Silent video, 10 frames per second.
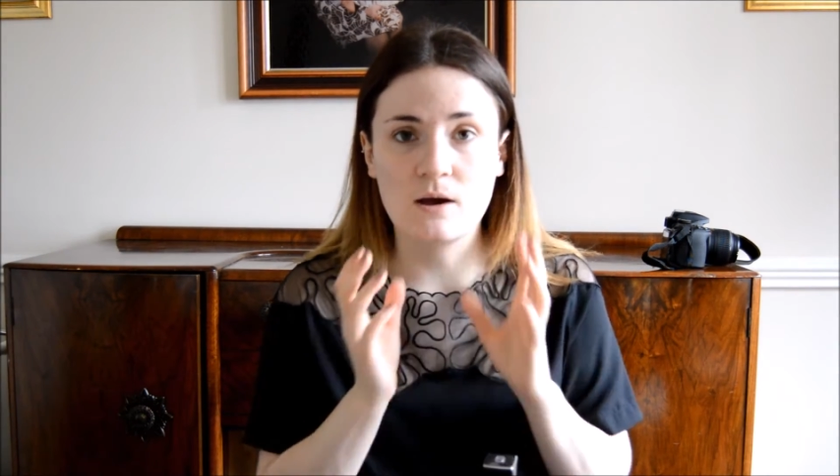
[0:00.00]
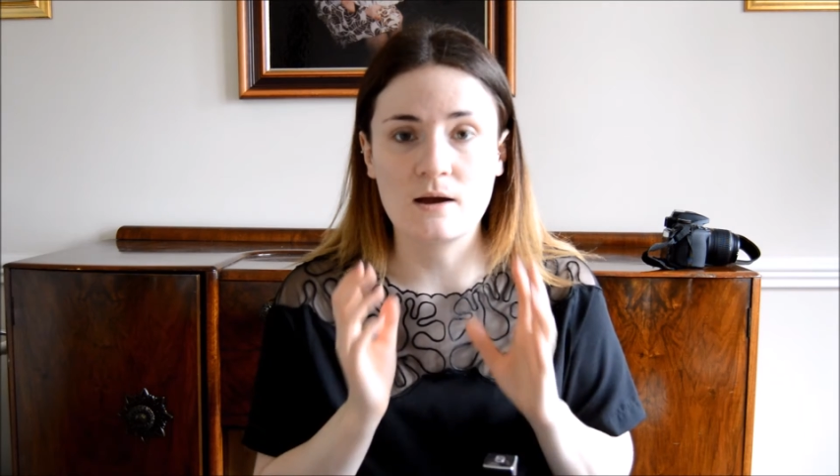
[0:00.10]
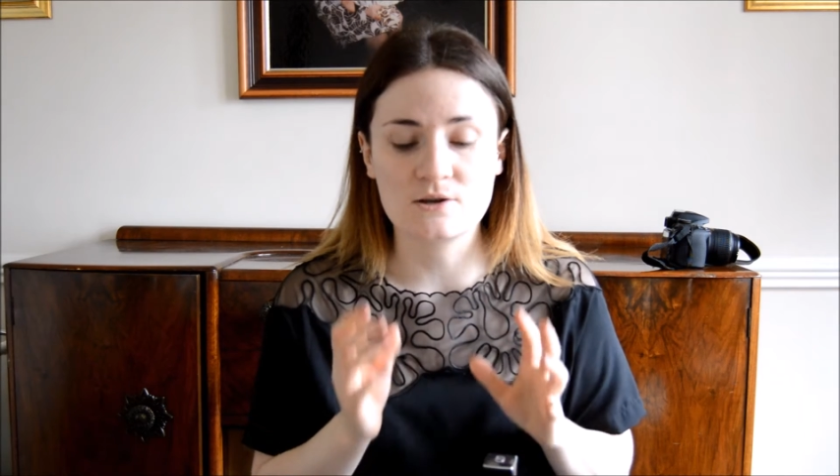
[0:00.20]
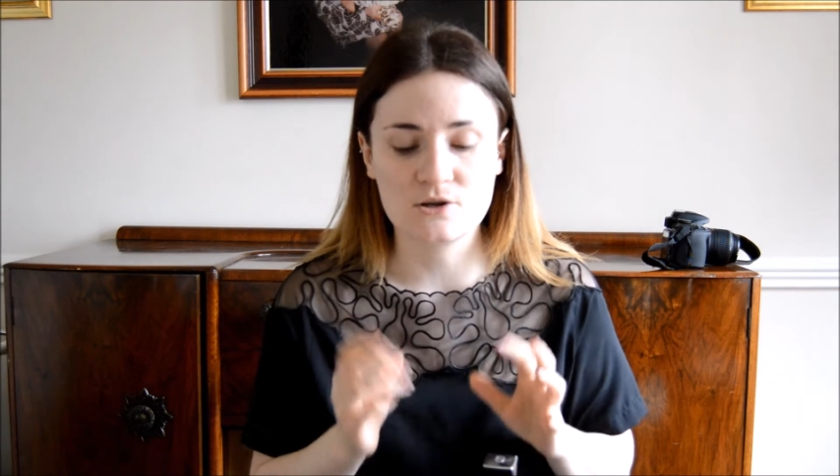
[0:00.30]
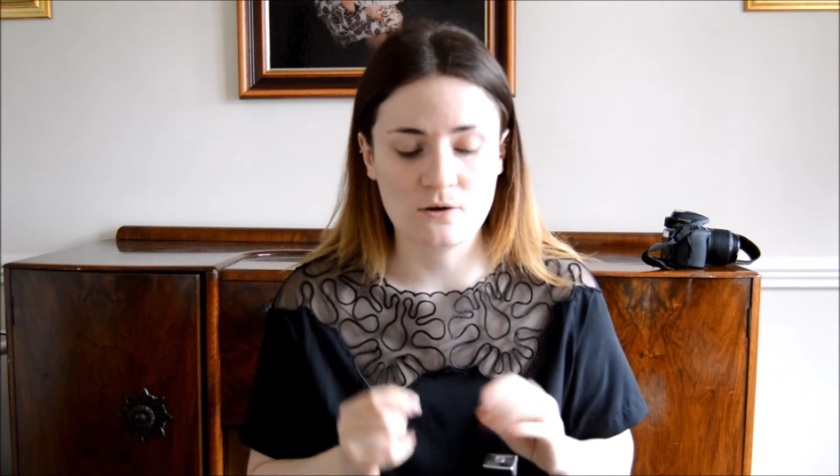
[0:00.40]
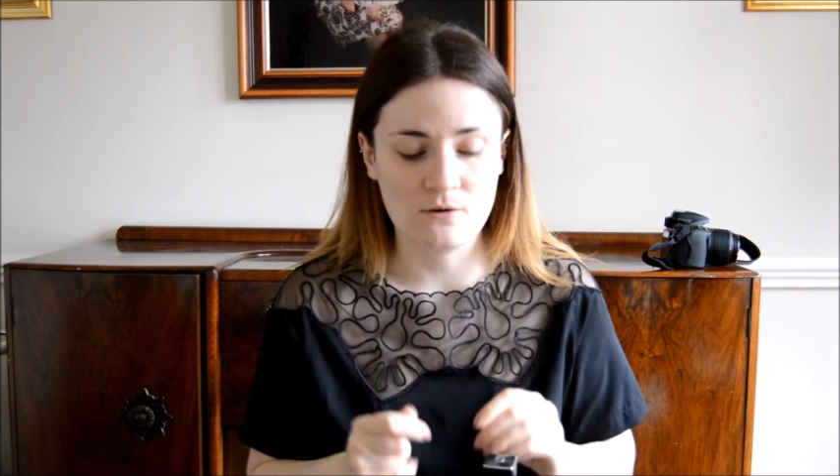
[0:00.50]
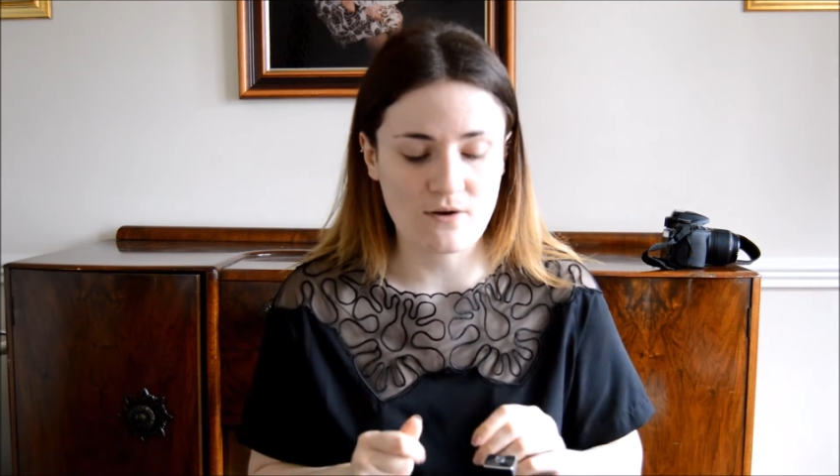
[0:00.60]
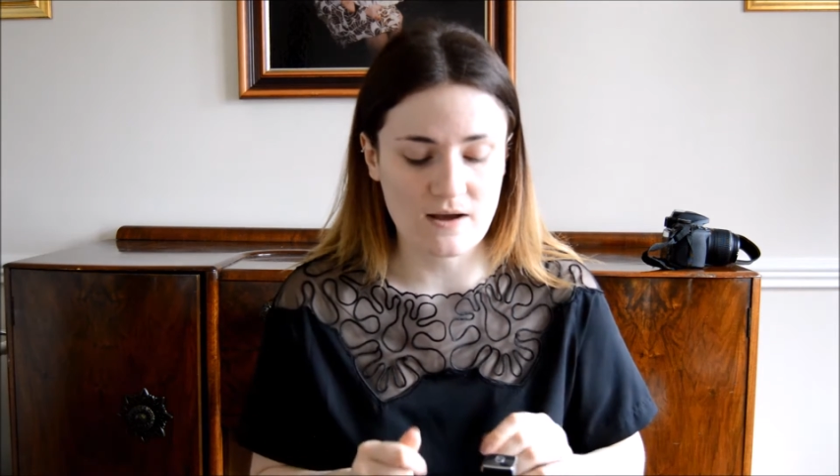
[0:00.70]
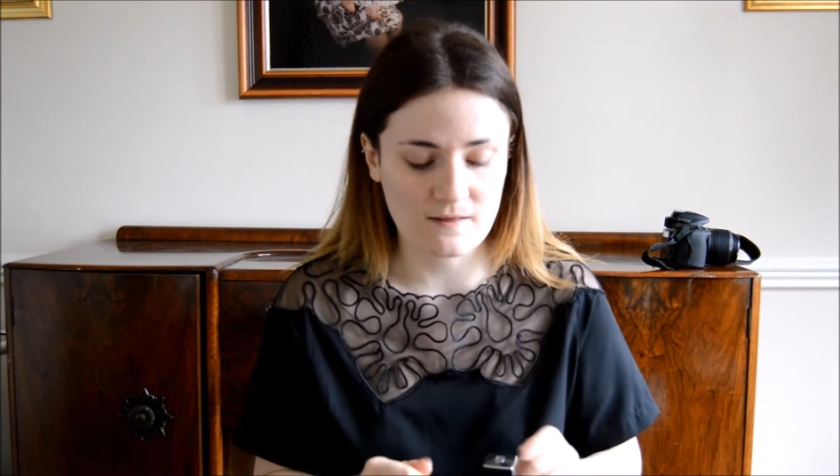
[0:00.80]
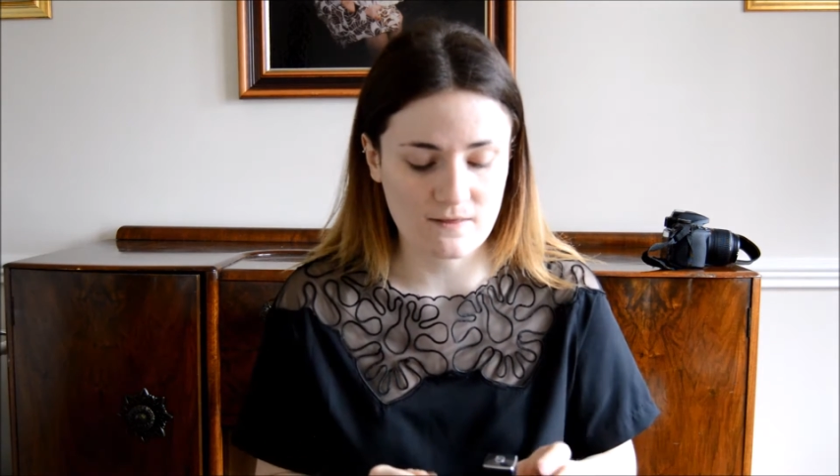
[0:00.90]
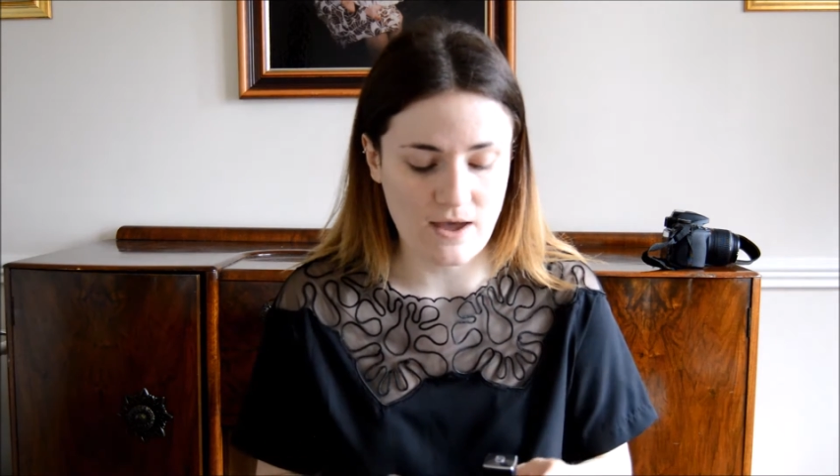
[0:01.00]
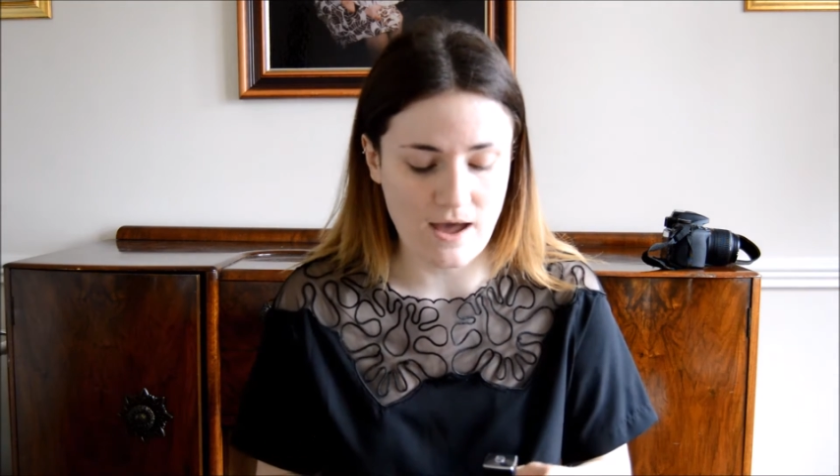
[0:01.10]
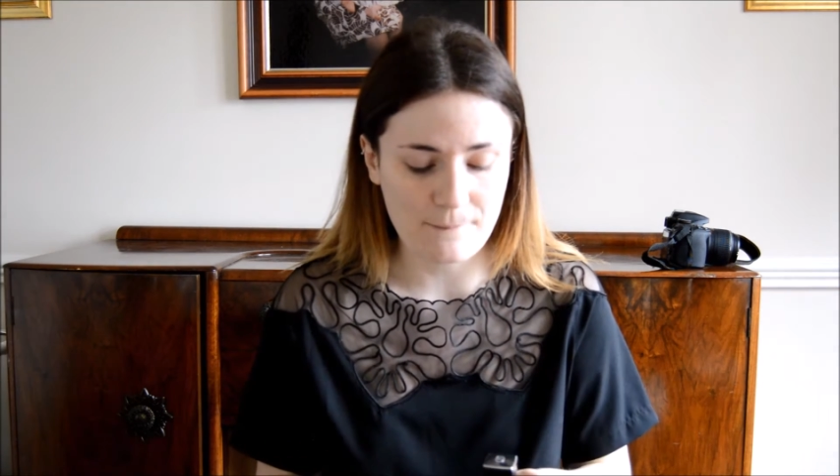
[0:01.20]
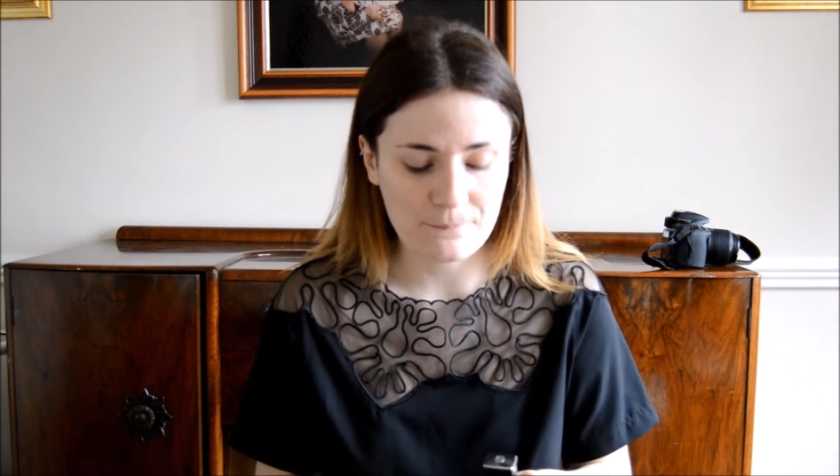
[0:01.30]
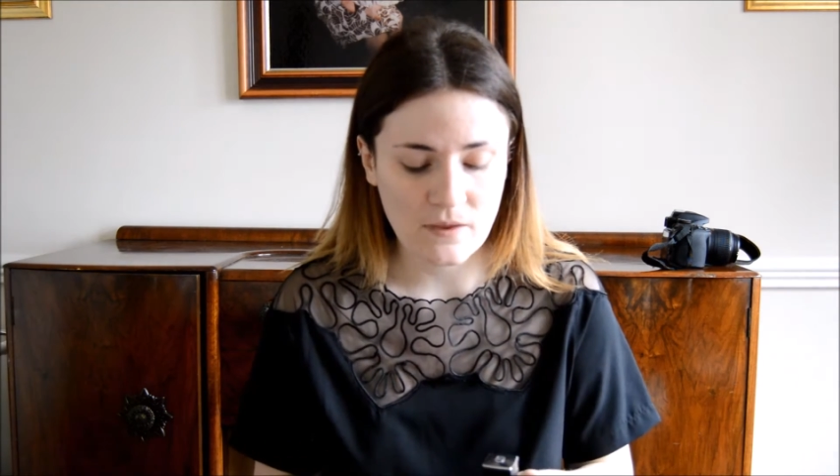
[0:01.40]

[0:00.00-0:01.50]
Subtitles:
I'd advise that.